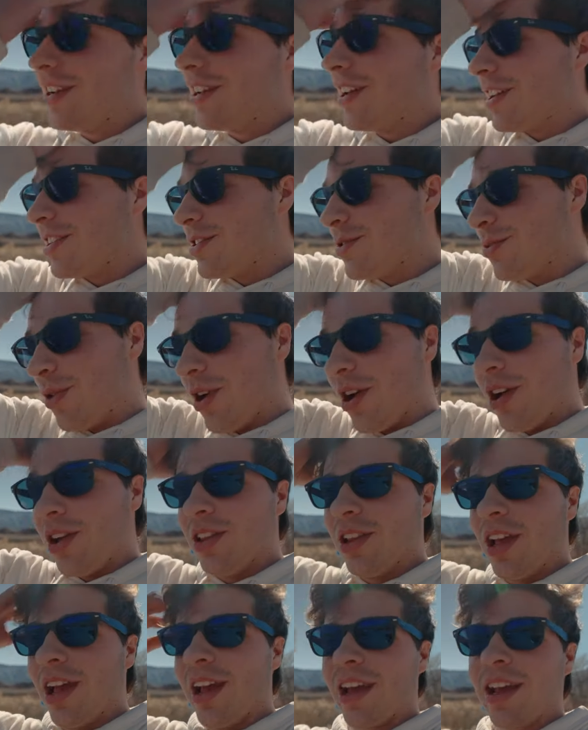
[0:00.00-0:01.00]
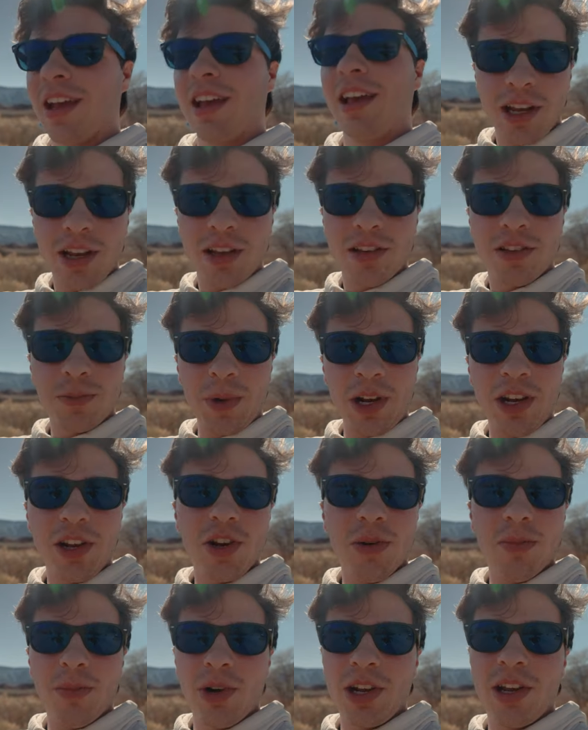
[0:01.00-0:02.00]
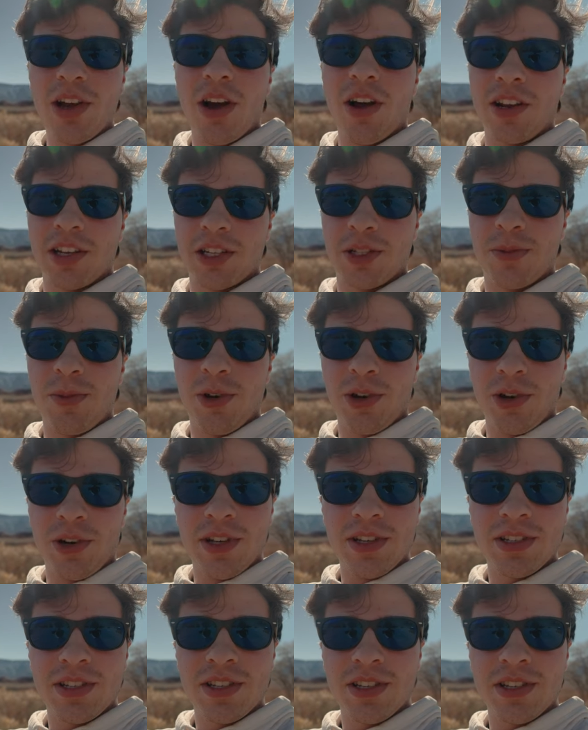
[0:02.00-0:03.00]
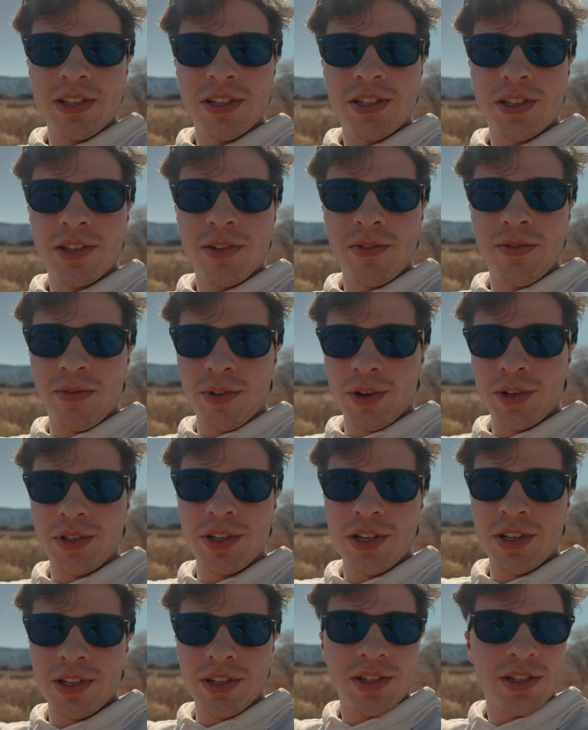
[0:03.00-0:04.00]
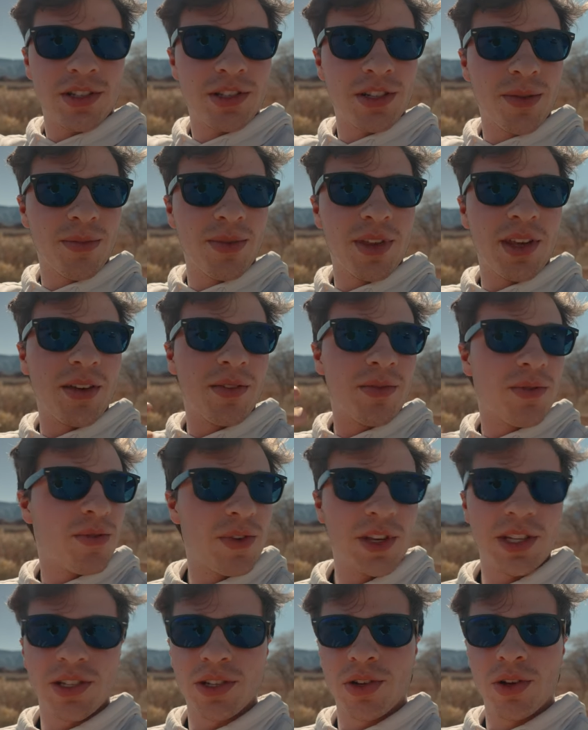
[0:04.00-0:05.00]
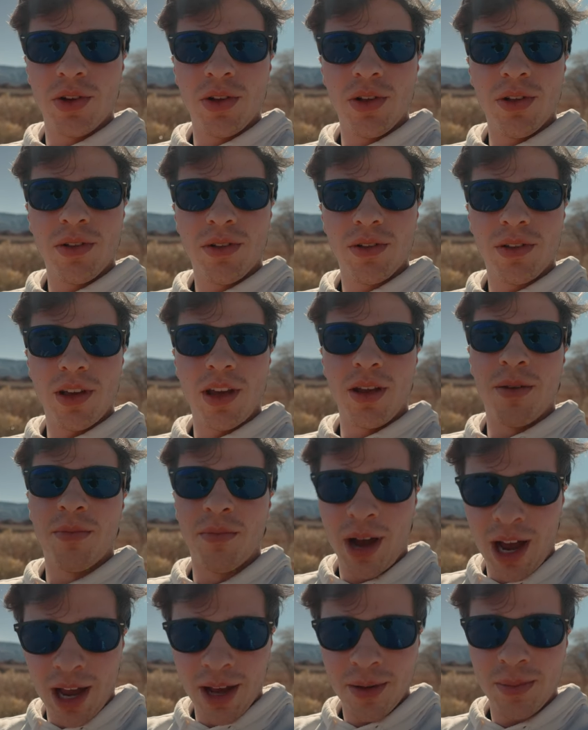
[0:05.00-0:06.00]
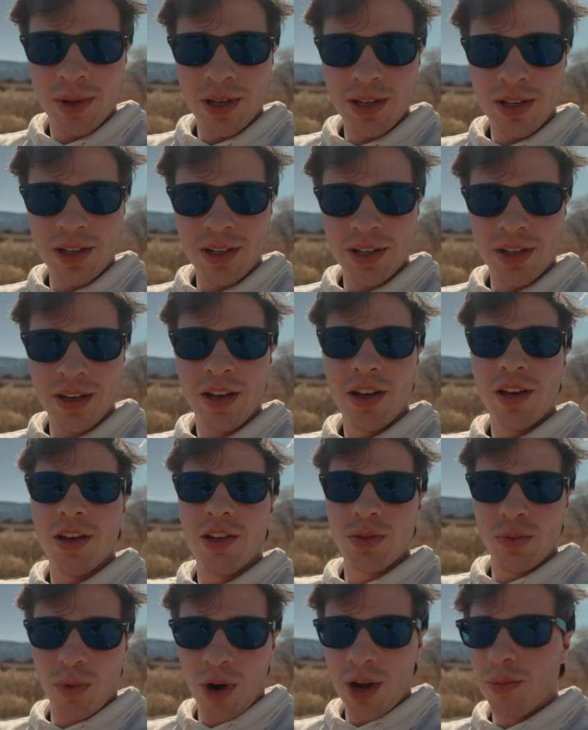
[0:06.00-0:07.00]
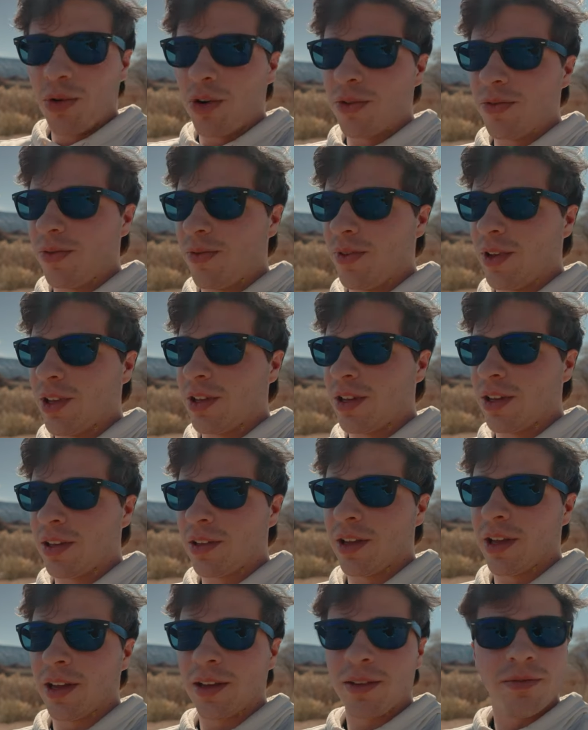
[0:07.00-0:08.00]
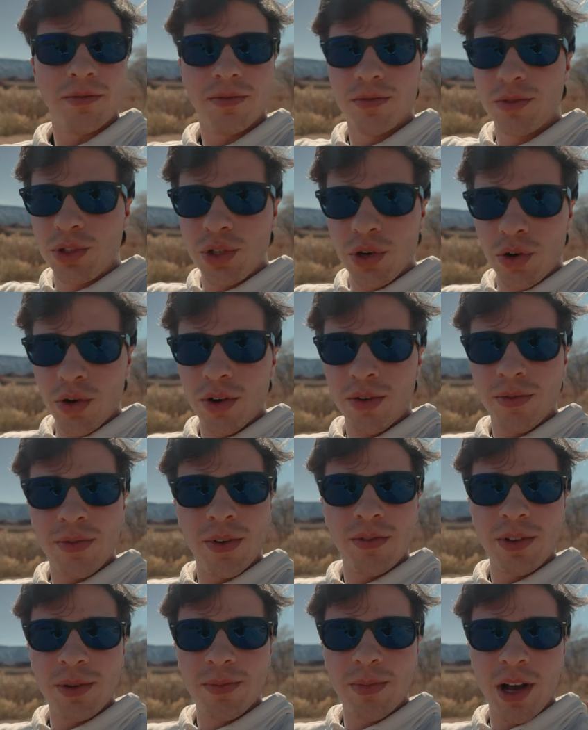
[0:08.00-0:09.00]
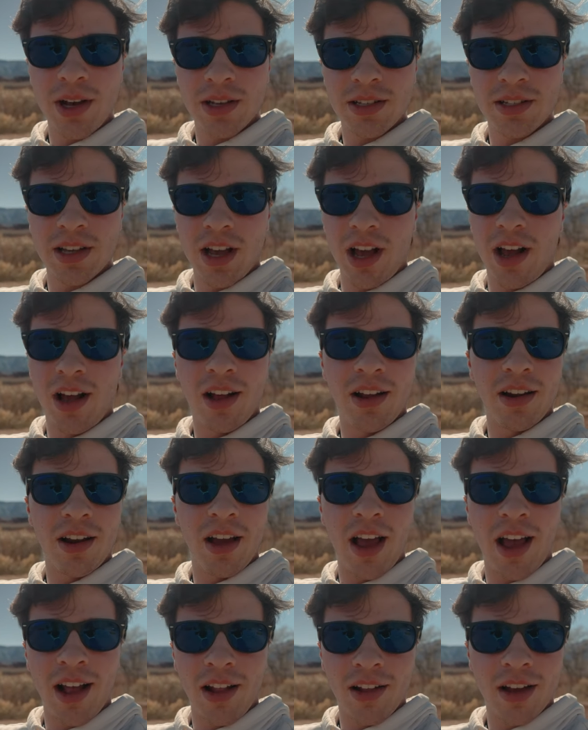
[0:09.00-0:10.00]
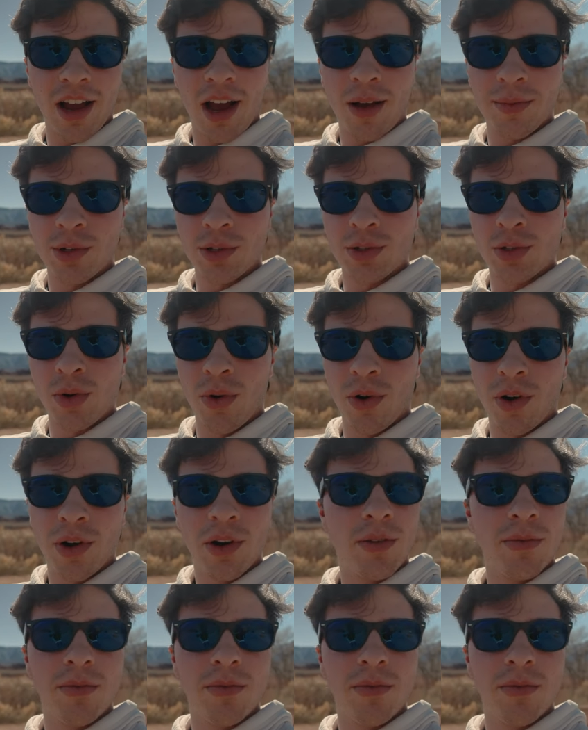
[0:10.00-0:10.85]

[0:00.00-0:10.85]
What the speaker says: as well, like spending your money on experiences versus something physical, in my opinion, is way more fulfilling. Like $250 on a helicopter tour,